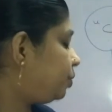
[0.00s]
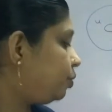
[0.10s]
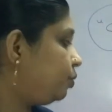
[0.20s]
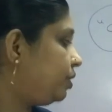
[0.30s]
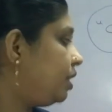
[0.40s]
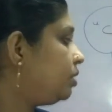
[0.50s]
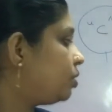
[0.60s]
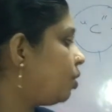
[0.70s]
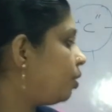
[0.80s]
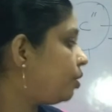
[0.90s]
two
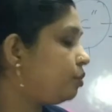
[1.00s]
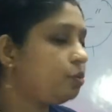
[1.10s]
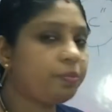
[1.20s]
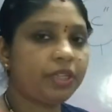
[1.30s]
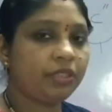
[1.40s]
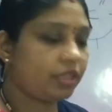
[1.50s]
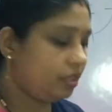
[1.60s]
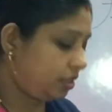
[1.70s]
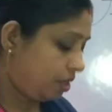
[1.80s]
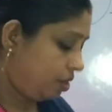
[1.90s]
things or two
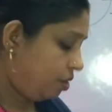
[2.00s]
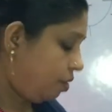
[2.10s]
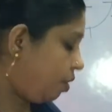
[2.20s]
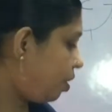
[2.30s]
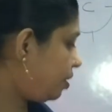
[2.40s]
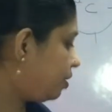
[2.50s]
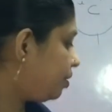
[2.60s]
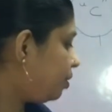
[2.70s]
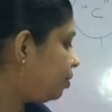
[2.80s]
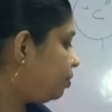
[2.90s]
persons or
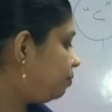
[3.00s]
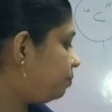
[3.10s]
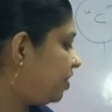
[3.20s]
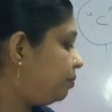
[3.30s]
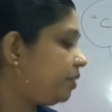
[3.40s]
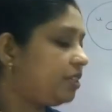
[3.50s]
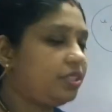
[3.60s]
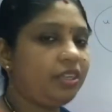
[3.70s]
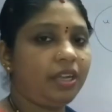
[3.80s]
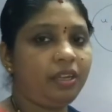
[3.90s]
one
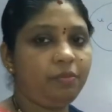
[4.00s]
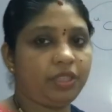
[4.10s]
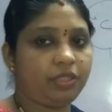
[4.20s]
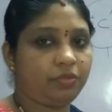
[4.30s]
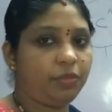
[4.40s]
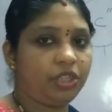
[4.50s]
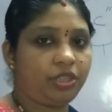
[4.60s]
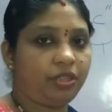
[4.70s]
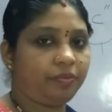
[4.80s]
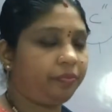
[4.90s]
person and a
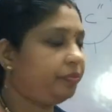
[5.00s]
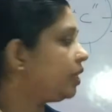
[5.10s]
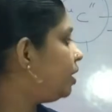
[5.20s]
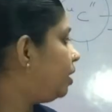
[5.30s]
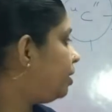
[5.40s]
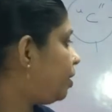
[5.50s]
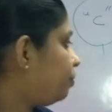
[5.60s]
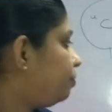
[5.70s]
machine. Now